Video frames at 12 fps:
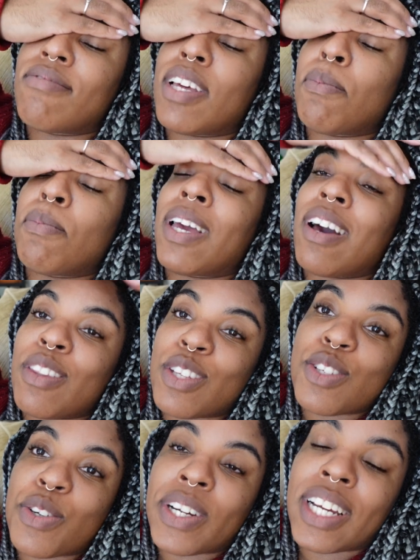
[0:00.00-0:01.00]
and being on the
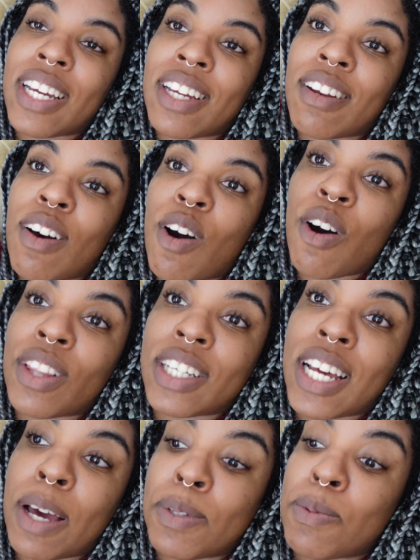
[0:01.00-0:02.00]
screen all the
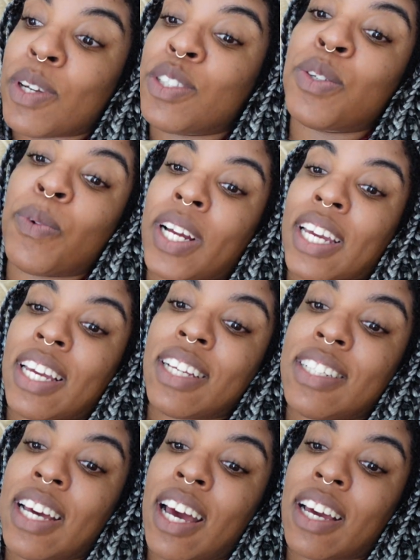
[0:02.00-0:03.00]
time, especially working
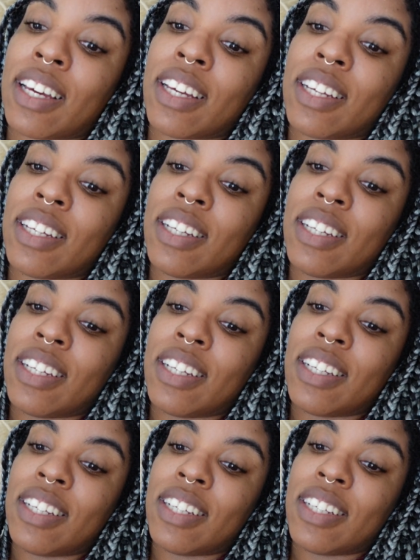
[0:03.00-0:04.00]
in tech,
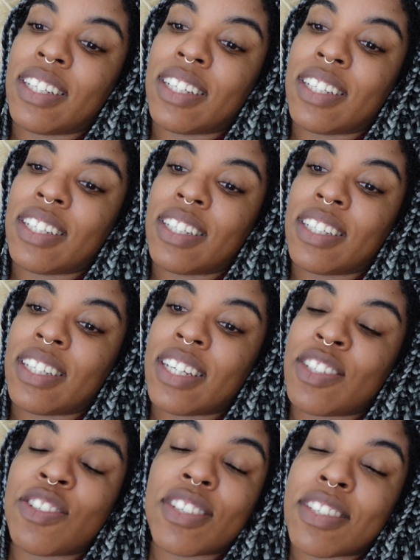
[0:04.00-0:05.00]

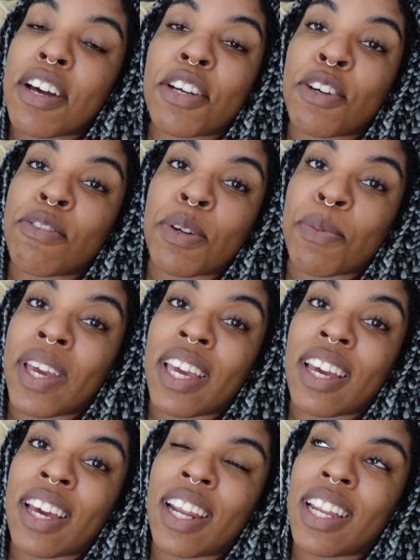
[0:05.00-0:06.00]
it's just not good for
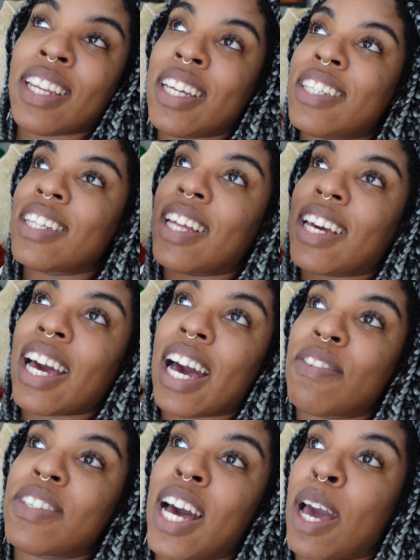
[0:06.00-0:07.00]
me, and I need to like
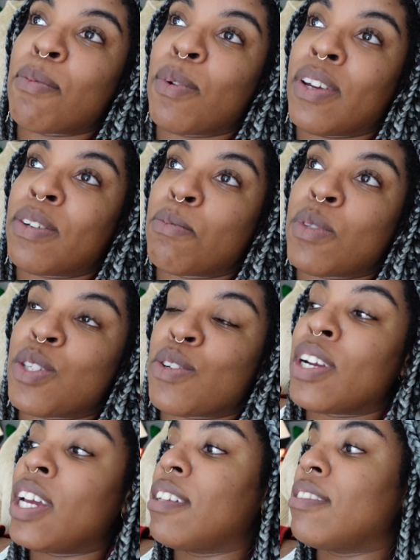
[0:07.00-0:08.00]
have time away from the
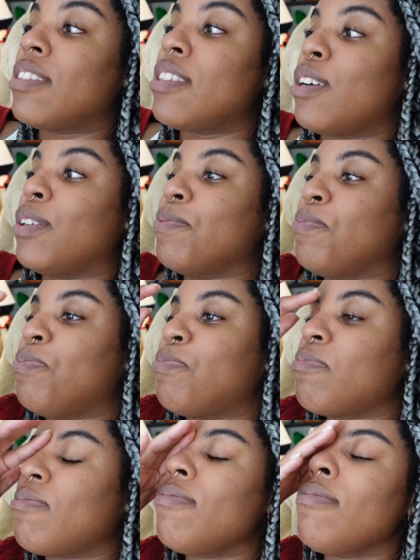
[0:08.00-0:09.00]
screen. So
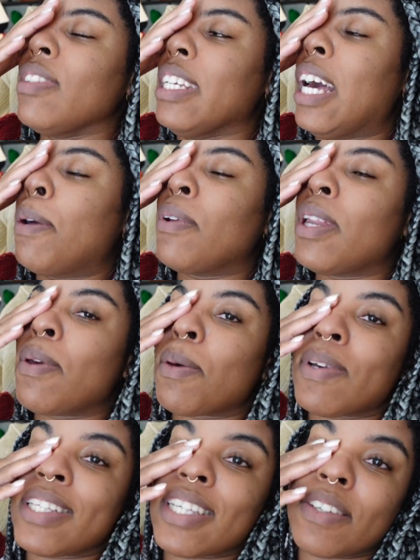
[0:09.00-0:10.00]
I'm gonna
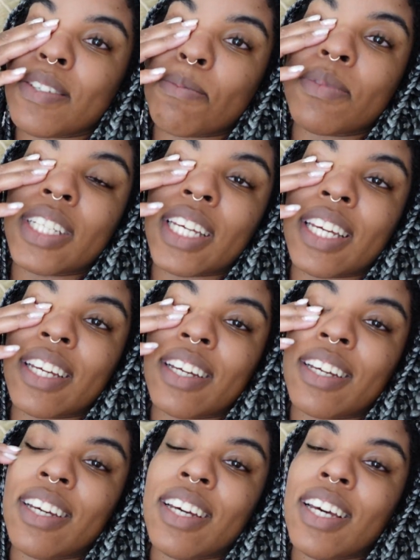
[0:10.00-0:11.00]
make myself some tea.
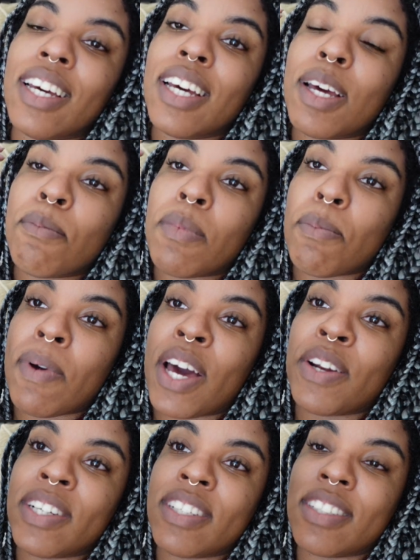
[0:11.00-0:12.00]
My
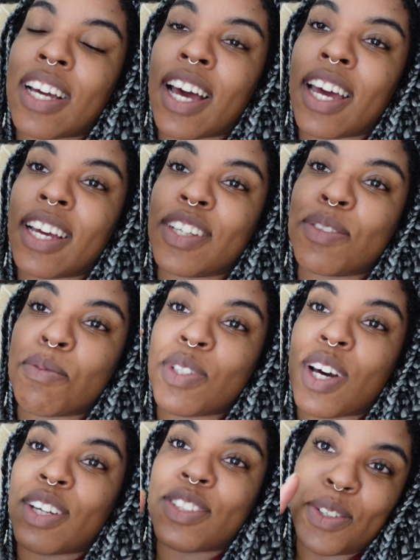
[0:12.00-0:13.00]
battery's dying, so I'm gonna
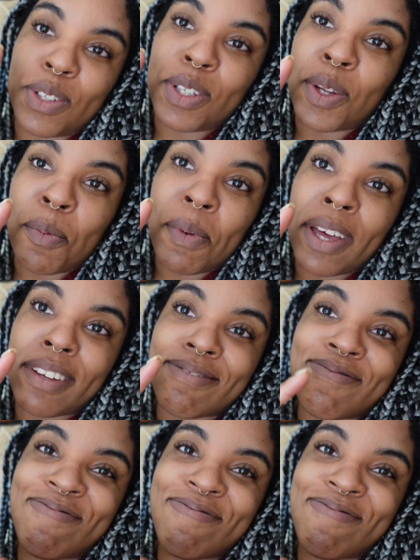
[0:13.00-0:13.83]
talk to you in a little bit.